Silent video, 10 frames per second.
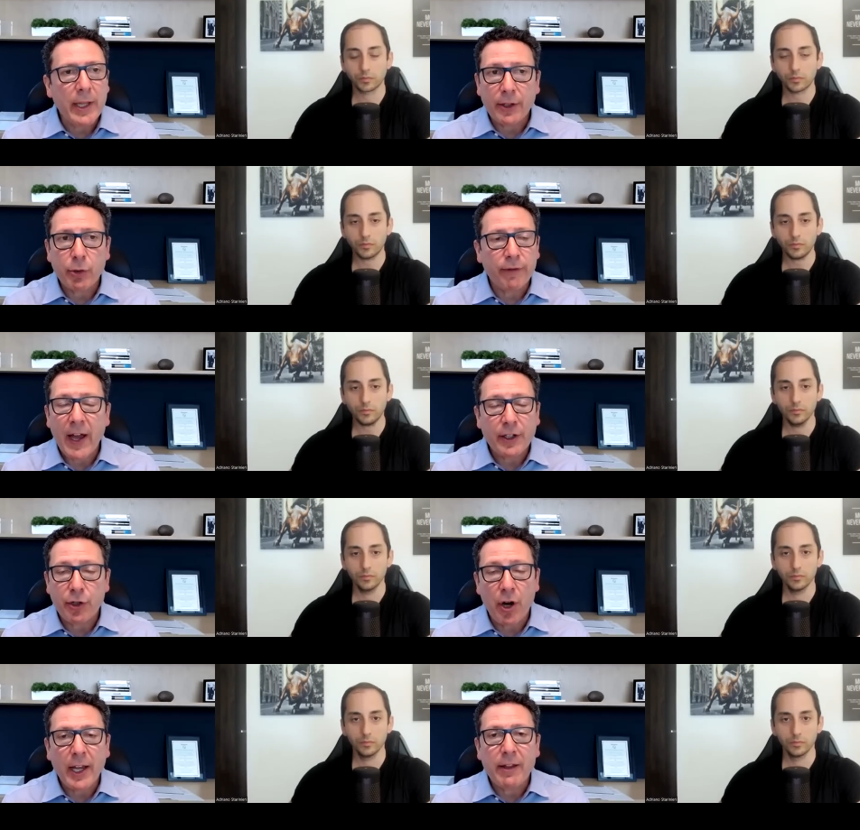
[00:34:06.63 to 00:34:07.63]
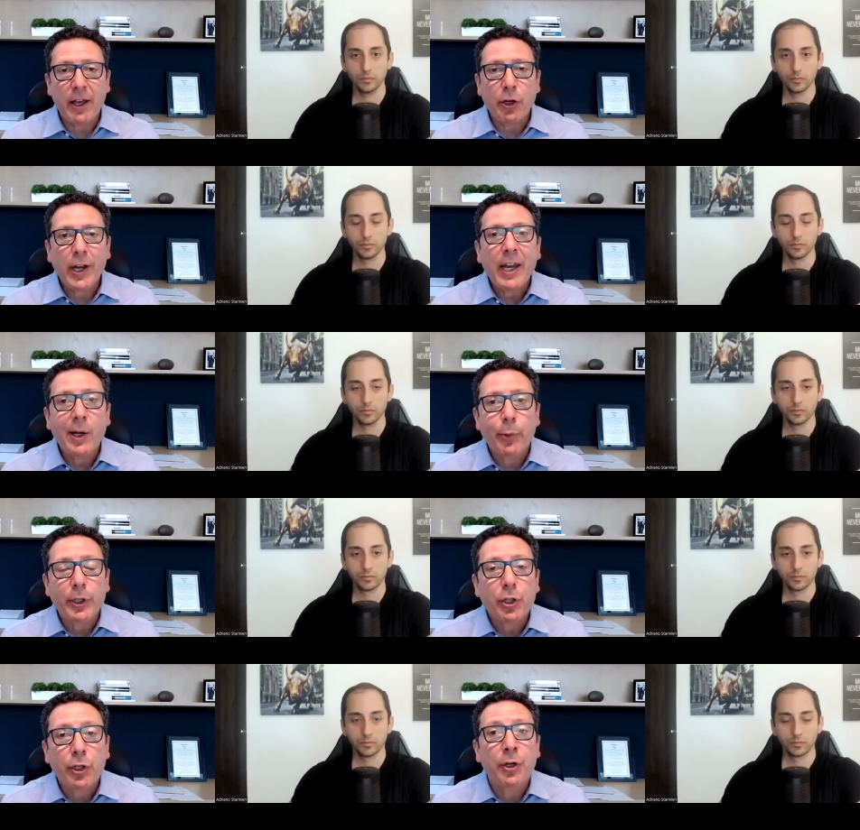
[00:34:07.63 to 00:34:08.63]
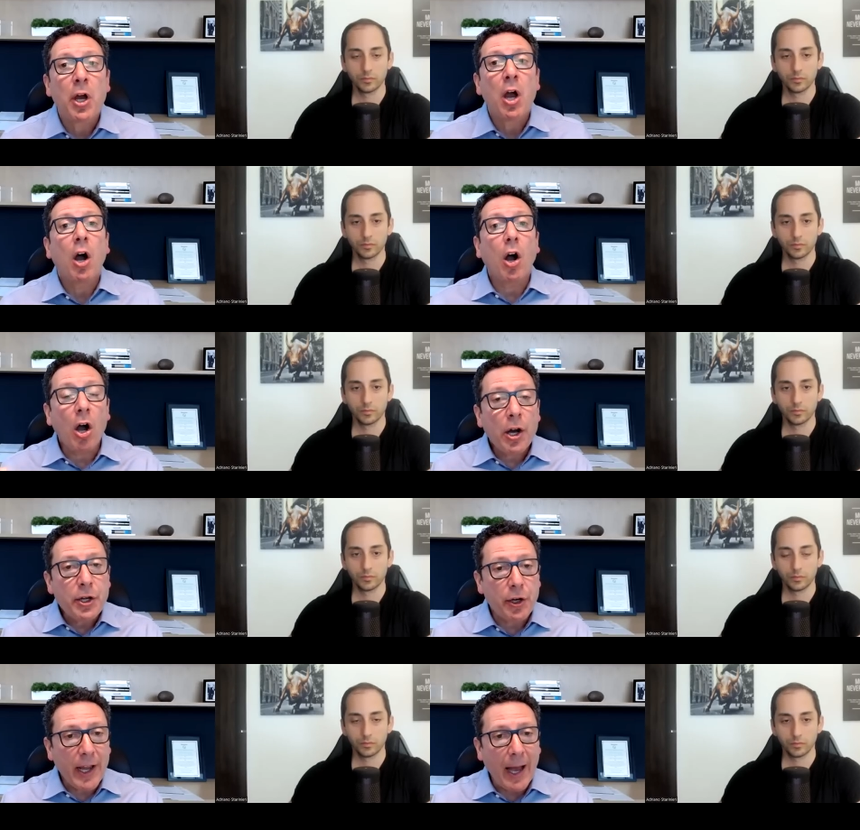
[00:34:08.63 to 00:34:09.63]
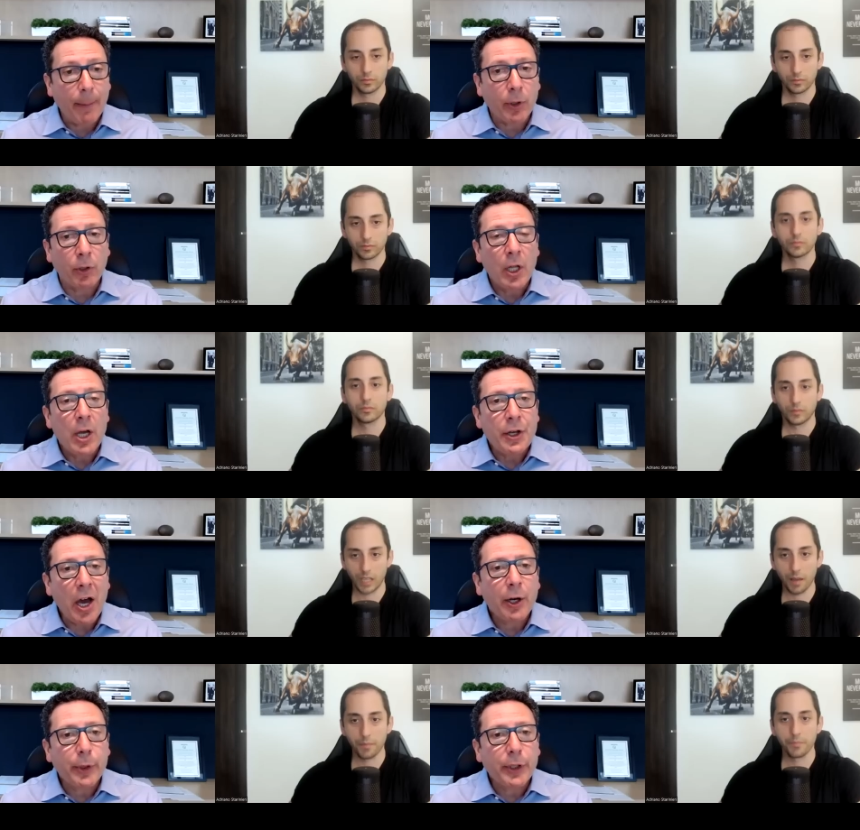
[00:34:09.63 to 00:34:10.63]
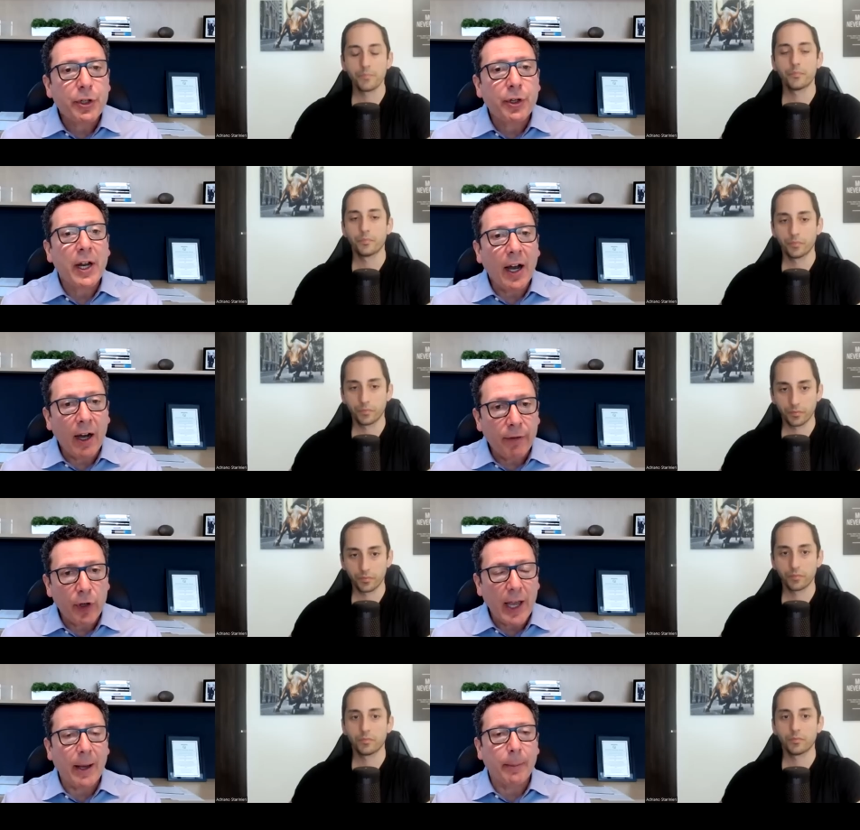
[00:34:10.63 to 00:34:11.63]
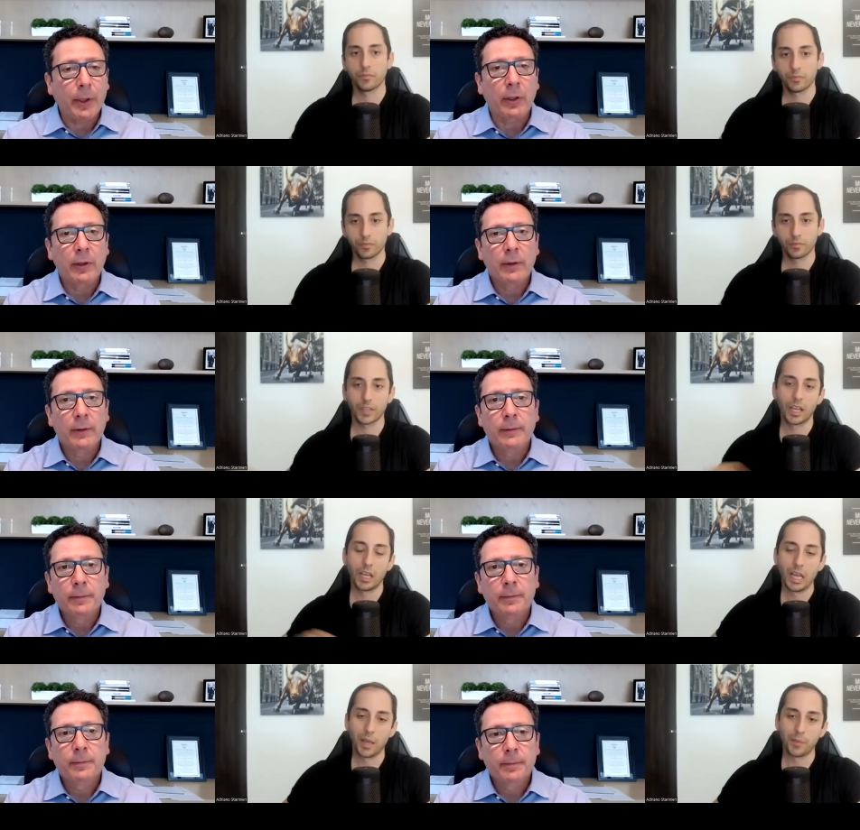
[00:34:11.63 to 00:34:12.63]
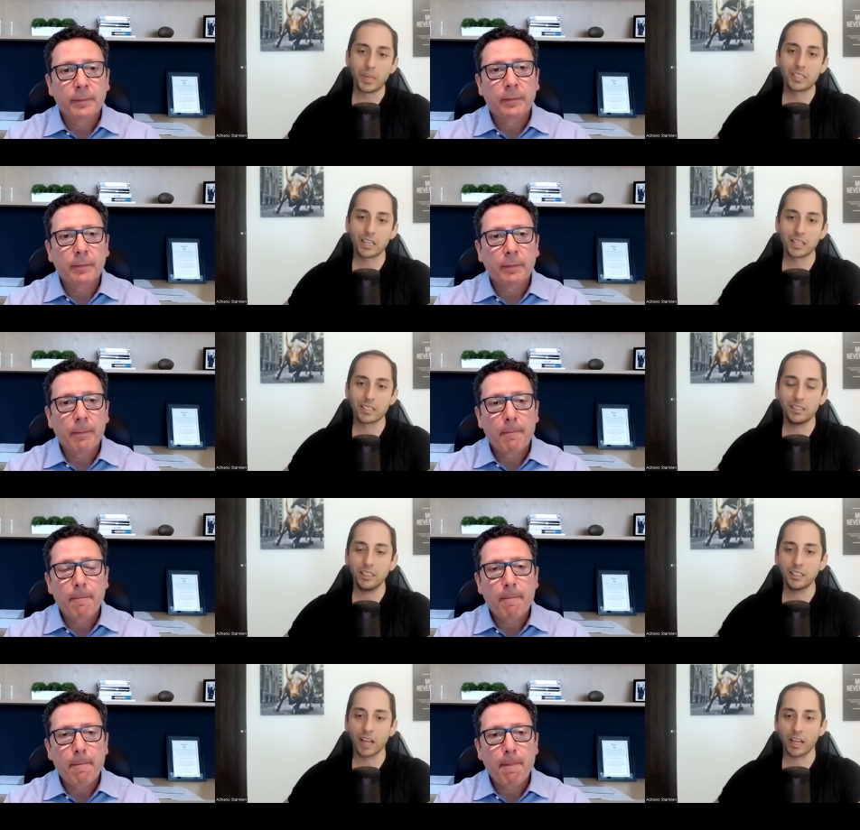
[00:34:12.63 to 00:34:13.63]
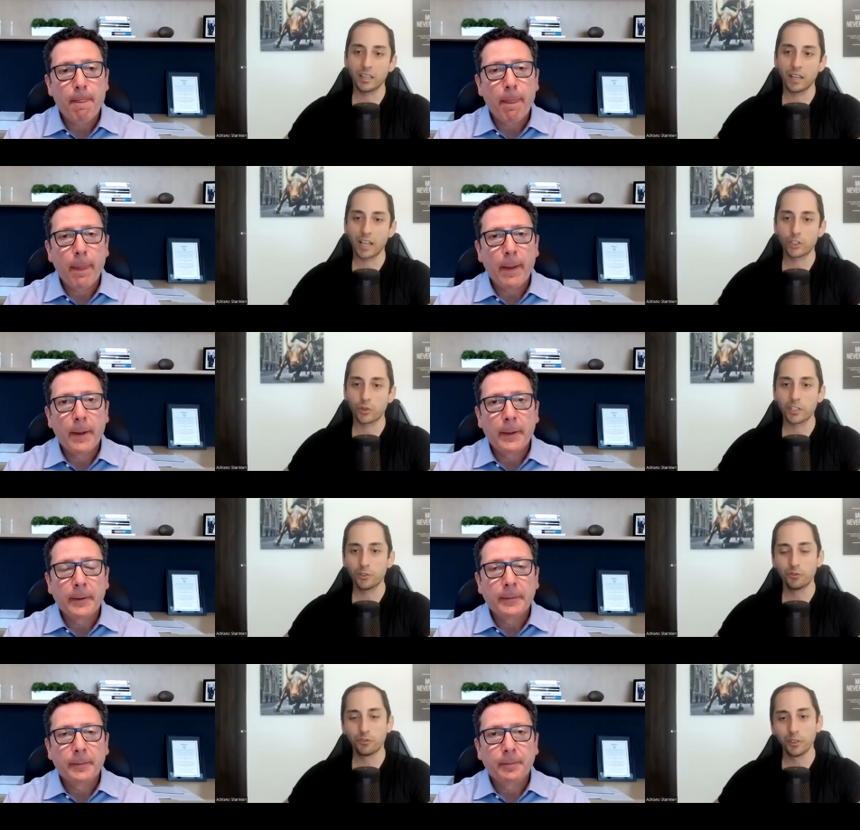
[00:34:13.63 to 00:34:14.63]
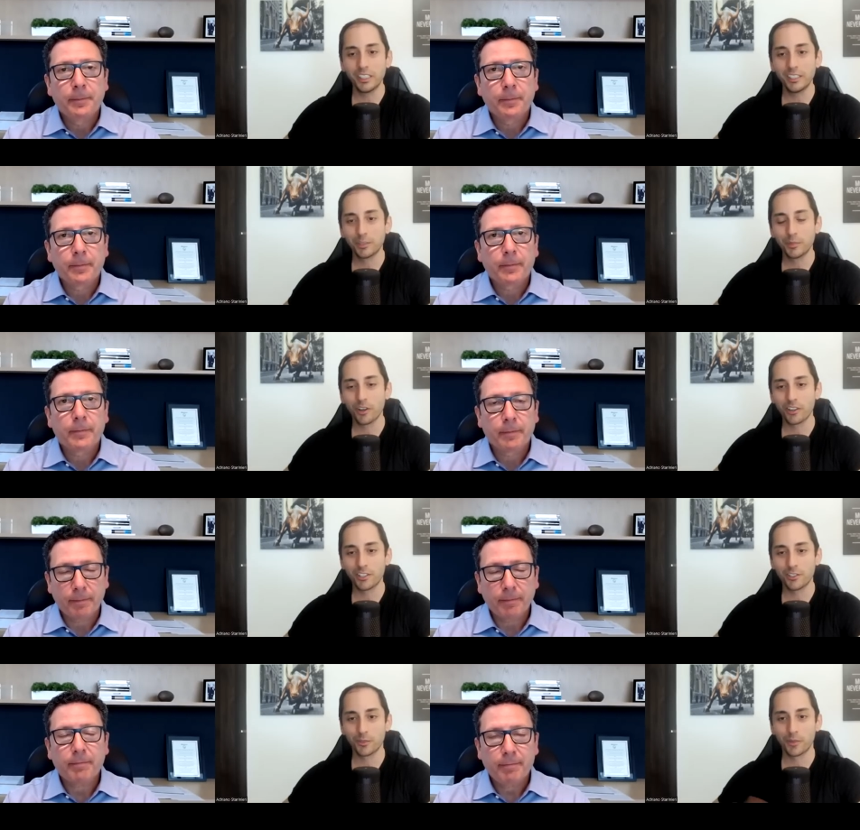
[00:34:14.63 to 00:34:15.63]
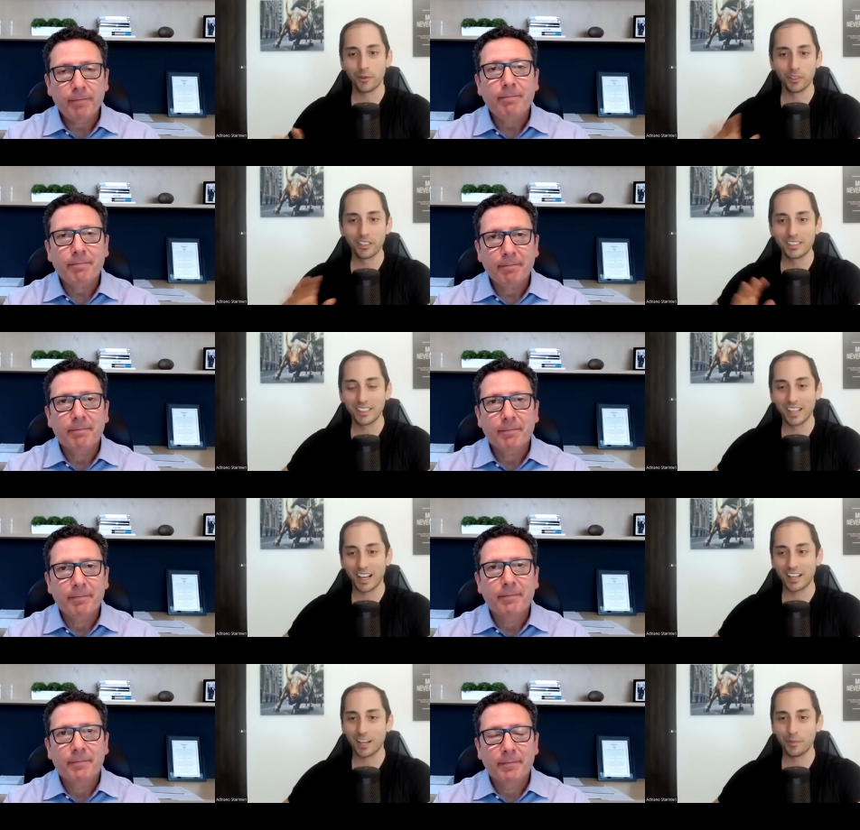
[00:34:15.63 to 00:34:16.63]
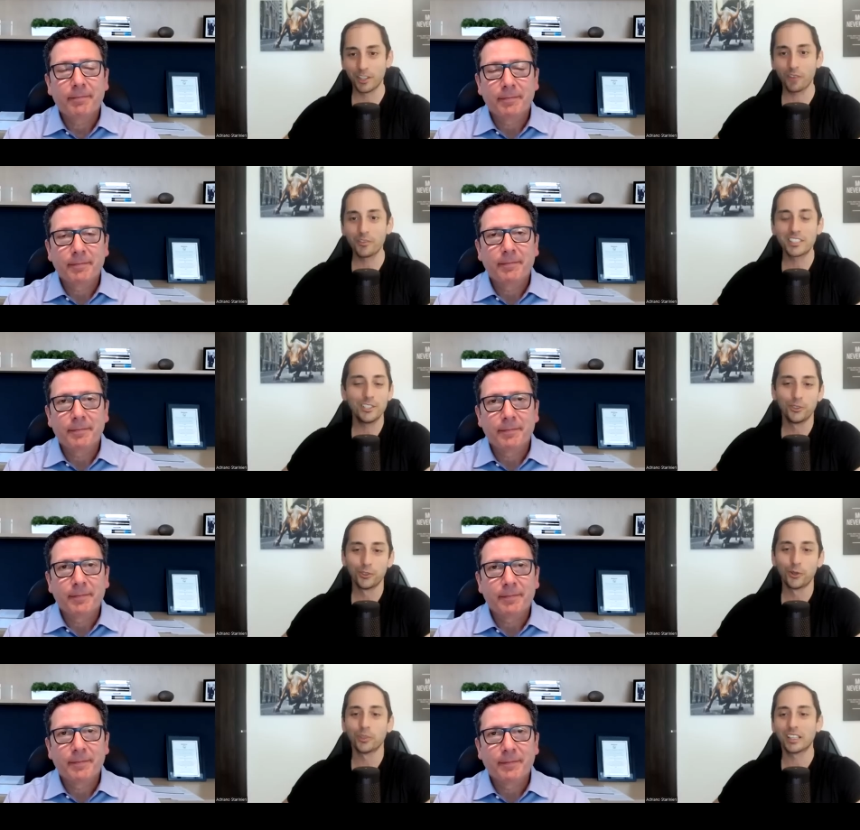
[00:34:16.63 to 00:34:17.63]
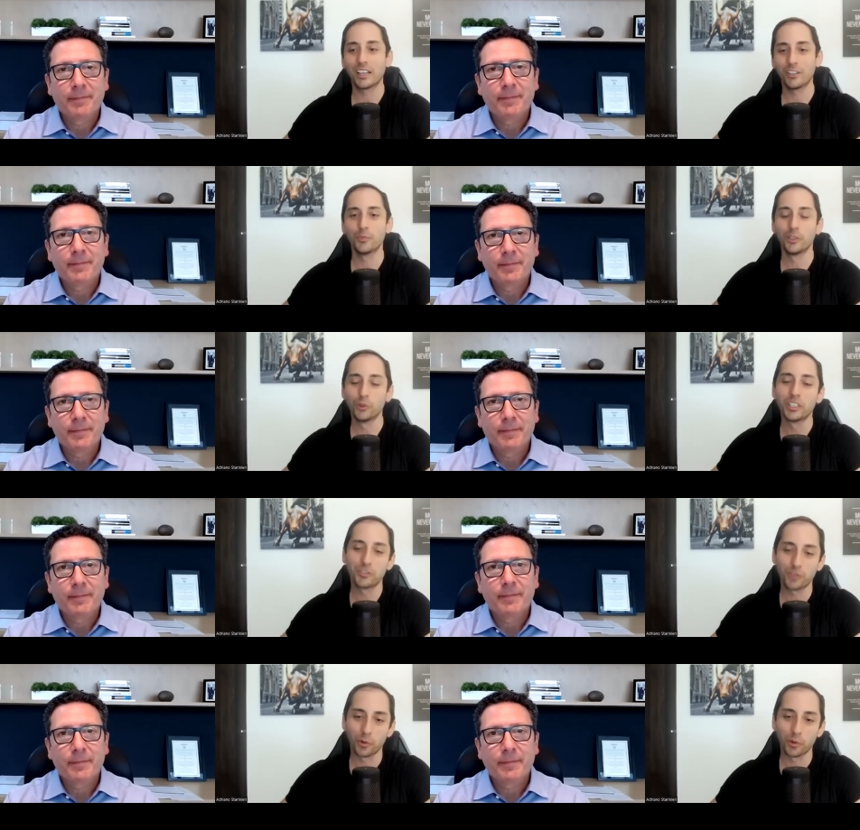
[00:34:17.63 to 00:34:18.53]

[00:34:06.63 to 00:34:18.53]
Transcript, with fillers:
Speaker 1: that. So, in fact, you're not getting that. You're getting a return on your capital, not yeah. a return of your capital.
Speaker 2: Makes sense, Dean. I, I trust you fully. To be honest, you're my real estate guy. I mean, obviously, you know what that you've been doing this for a